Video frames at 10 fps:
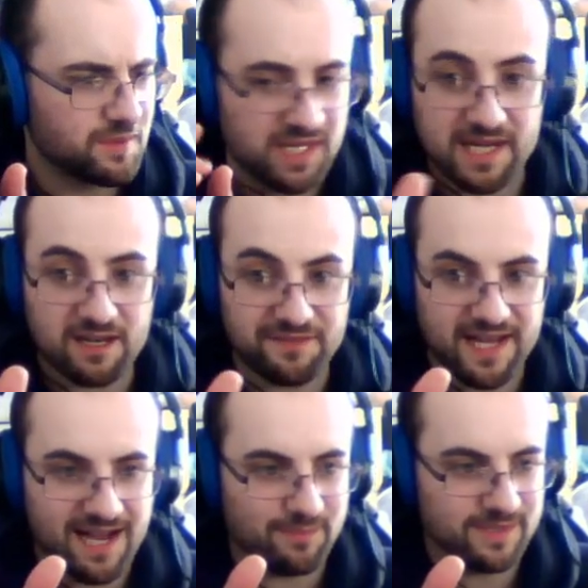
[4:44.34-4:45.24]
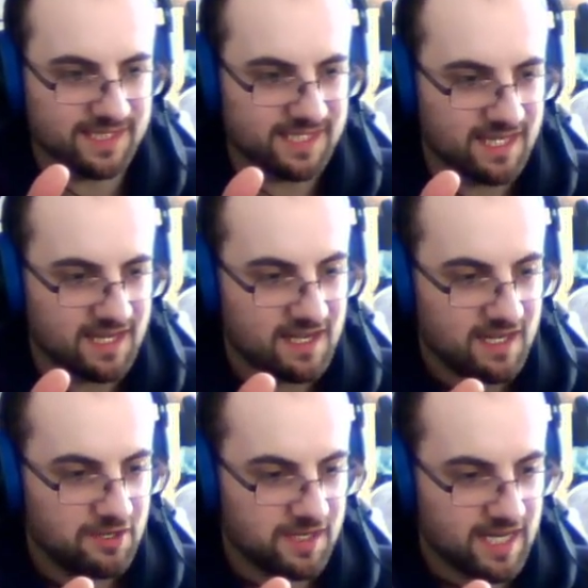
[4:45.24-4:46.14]
but then nothing happens.
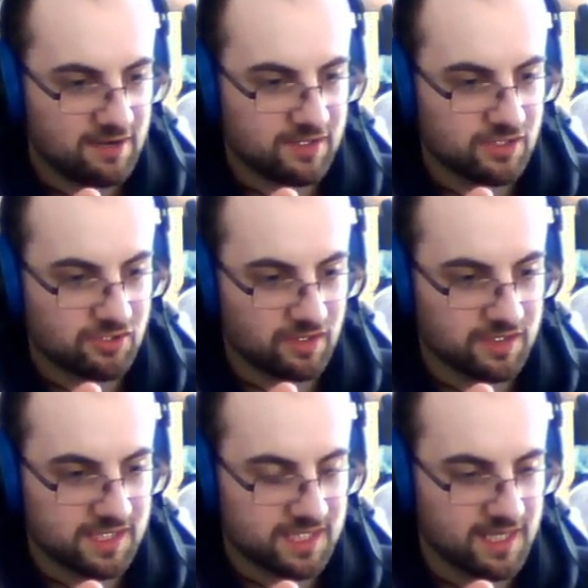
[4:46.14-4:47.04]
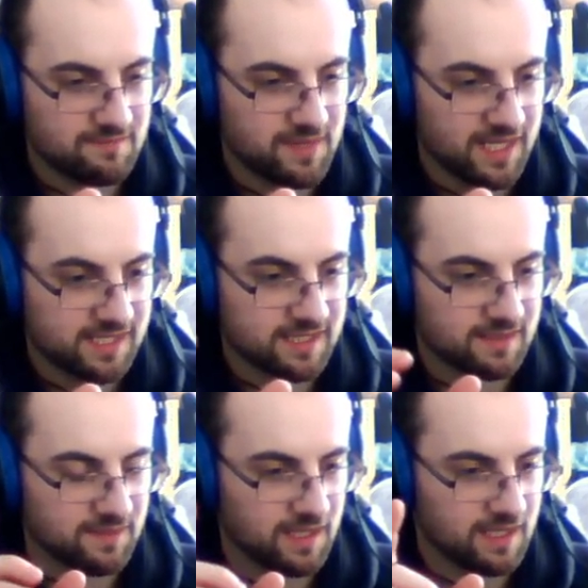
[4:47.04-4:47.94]
You can now control the time pace,
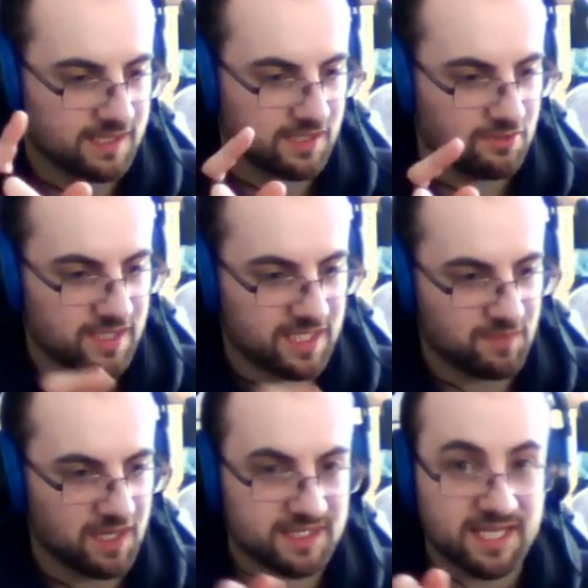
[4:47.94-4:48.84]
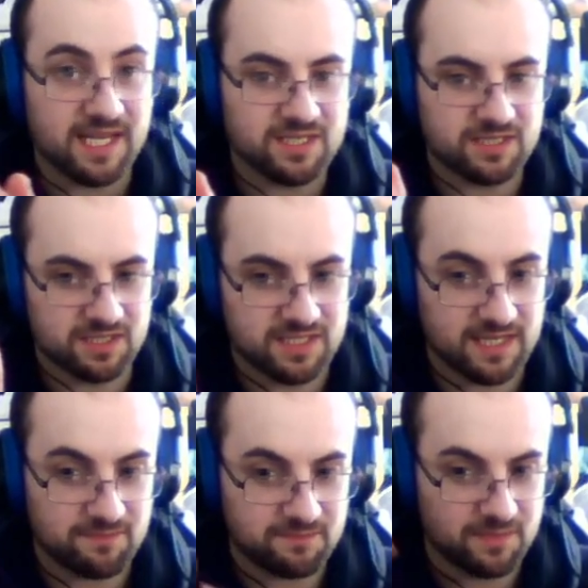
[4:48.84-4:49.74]
so this button
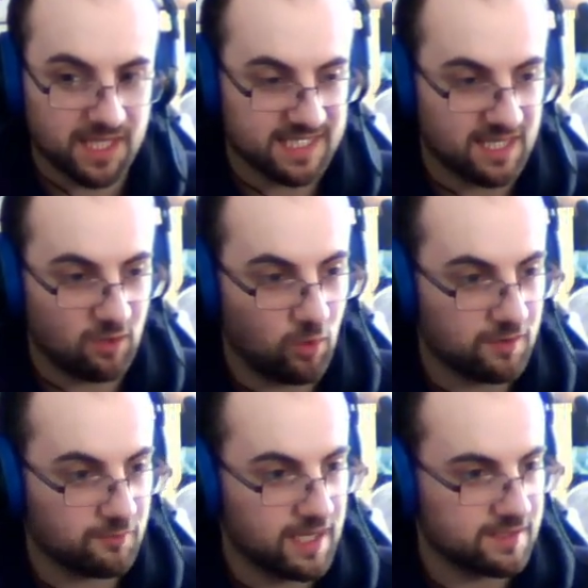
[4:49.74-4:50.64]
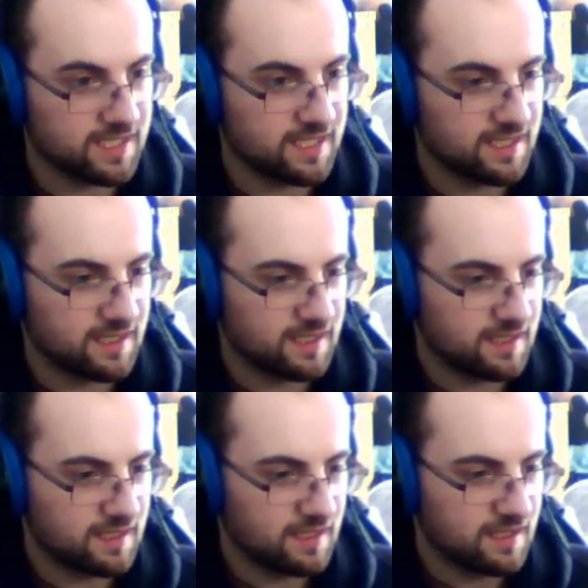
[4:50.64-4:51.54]
plays out 1 round.
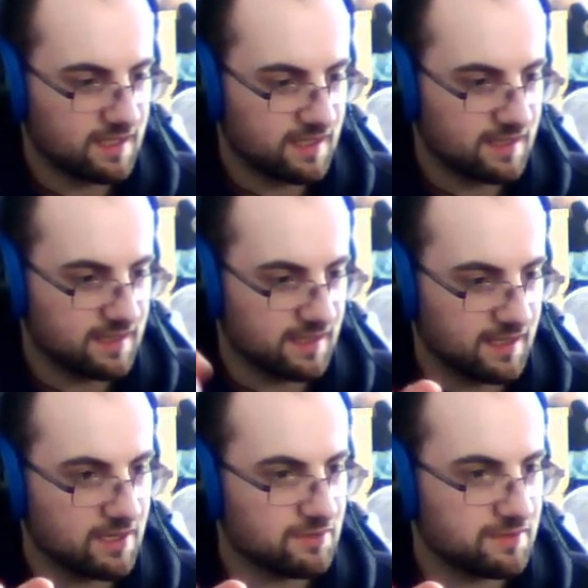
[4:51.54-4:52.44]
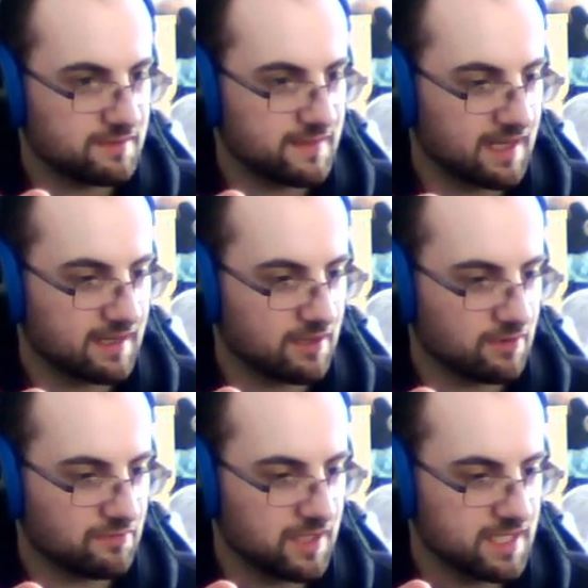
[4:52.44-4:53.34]
There you go, that guy
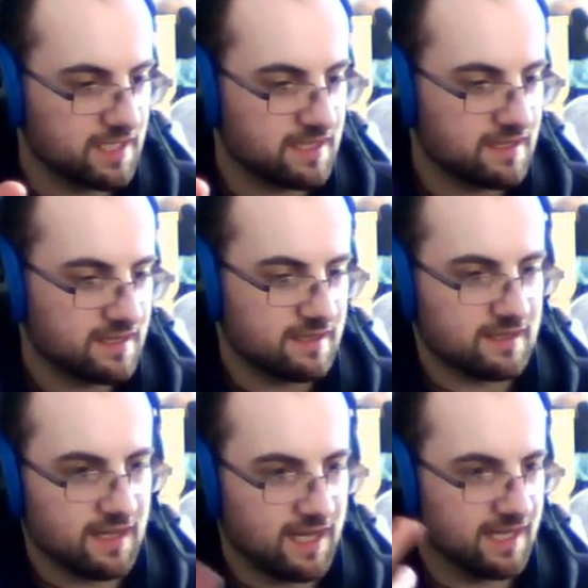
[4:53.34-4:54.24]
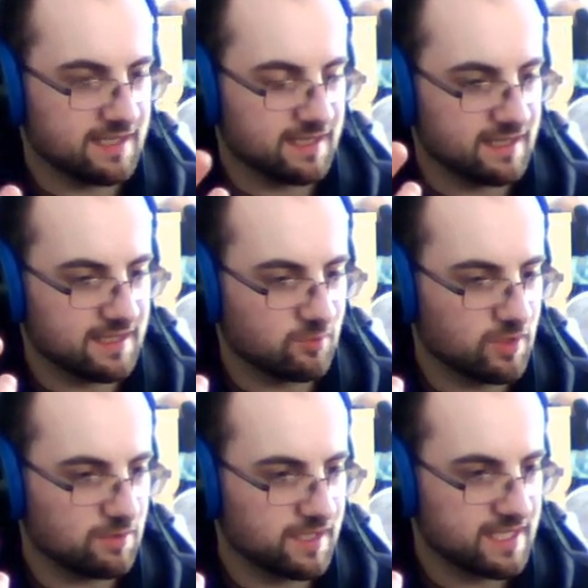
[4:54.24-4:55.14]
got a free turn, and did a
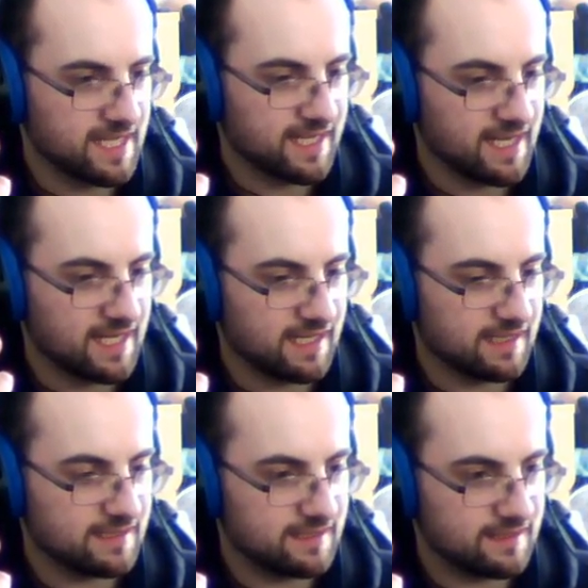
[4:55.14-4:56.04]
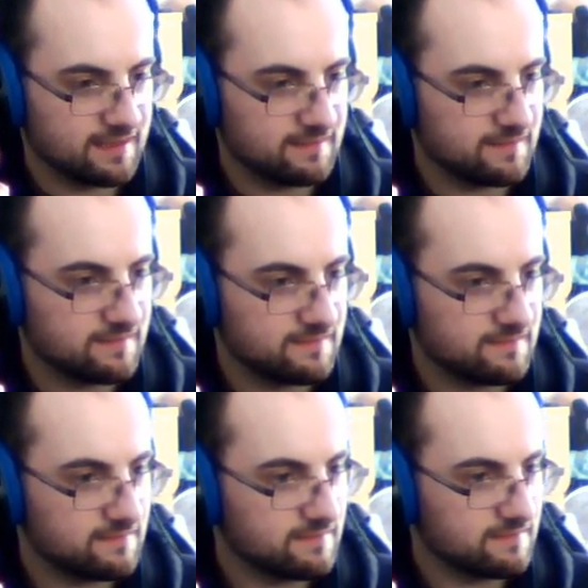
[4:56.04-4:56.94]
whirlwind attack, and
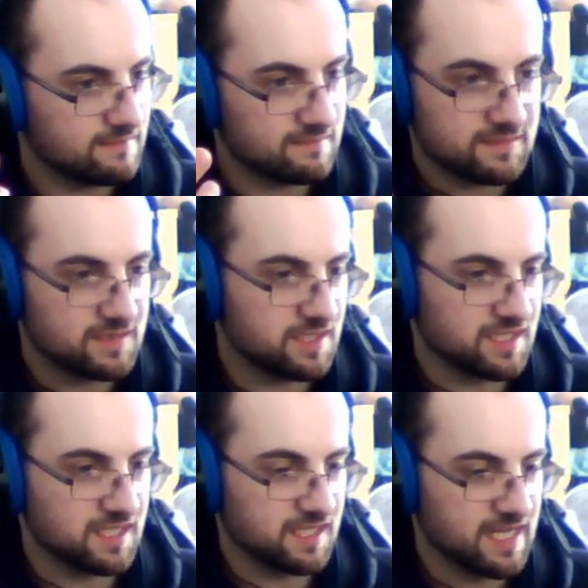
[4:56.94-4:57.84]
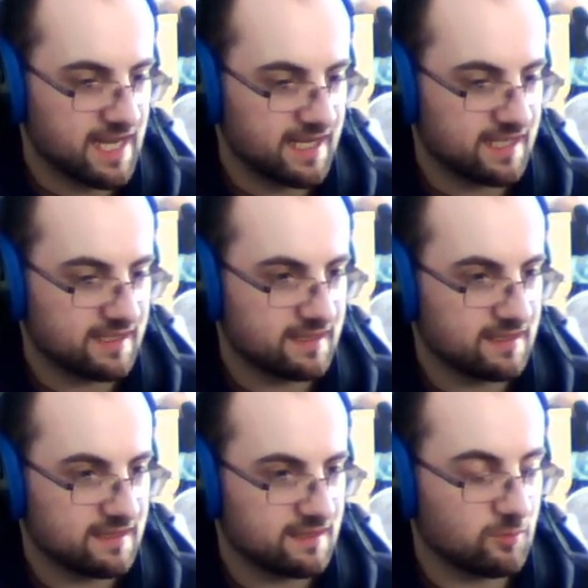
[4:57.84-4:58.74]
just an attack.
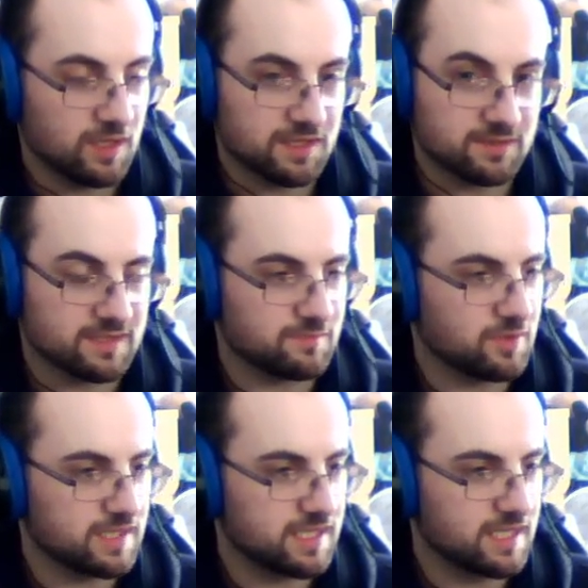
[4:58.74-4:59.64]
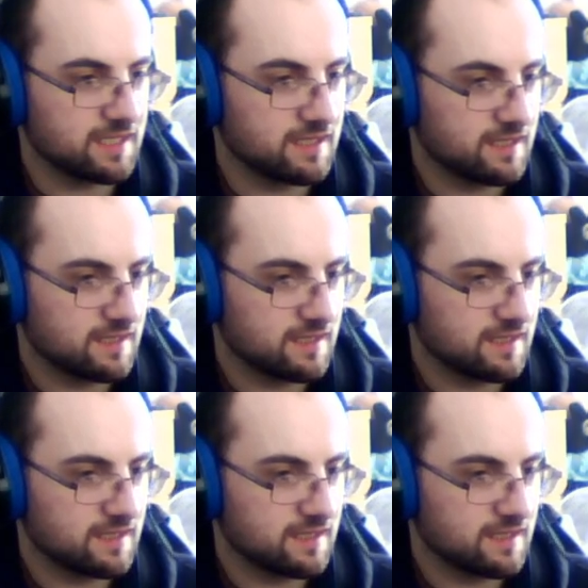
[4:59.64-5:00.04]
Well, that was a surprise turn.